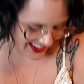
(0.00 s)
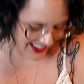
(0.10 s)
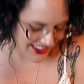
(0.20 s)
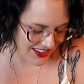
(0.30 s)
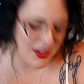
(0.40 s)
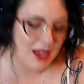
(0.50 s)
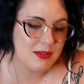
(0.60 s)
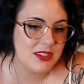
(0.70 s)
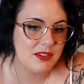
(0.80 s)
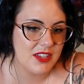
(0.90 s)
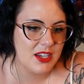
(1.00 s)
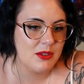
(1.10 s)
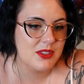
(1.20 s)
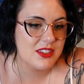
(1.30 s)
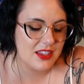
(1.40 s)
And sometimes the flow
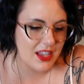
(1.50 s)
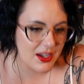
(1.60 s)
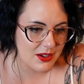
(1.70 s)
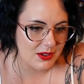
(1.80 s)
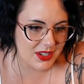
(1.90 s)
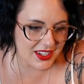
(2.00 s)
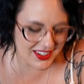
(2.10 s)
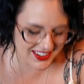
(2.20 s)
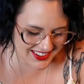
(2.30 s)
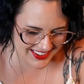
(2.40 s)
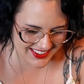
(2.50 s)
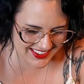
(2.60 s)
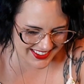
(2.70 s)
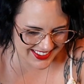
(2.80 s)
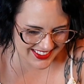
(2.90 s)
is slow.
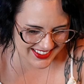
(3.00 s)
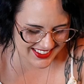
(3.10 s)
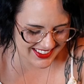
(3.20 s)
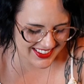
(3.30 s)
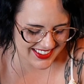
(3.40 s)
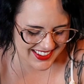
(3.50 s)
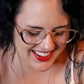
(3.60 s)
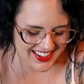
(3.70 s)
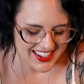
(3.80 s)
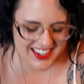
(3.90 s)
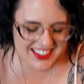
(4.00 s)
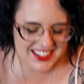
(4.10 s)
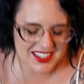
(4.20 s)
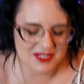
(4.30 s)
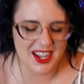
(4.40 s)
And
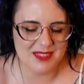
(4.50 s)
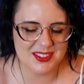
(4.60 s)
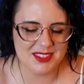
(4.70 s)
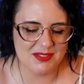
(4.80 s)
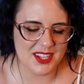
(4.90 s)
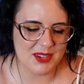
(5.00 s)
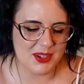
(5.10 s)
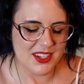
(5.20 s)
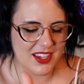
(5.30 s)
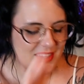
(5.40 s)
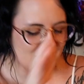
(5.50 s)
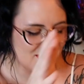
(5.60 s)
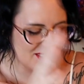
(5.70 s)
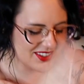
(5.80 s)
sometimes the flow it go.